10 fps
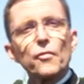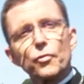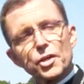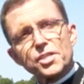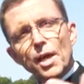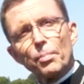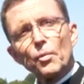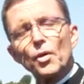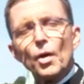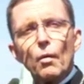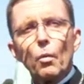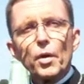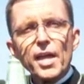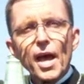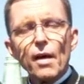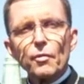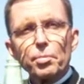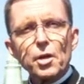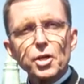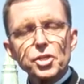For example, when we have a
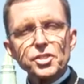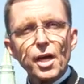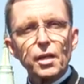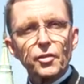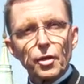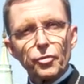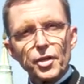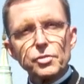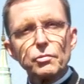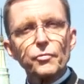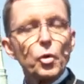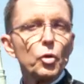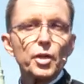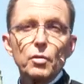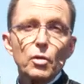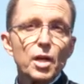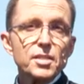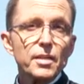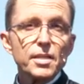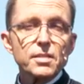production down at the Cathedral of the Holy
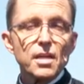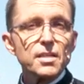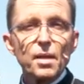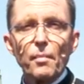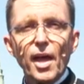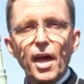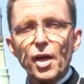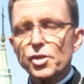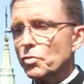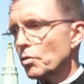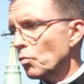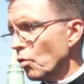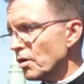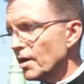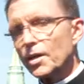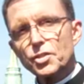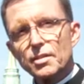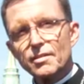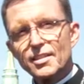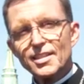Cross, like Sunday Mass or an
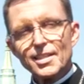ordination,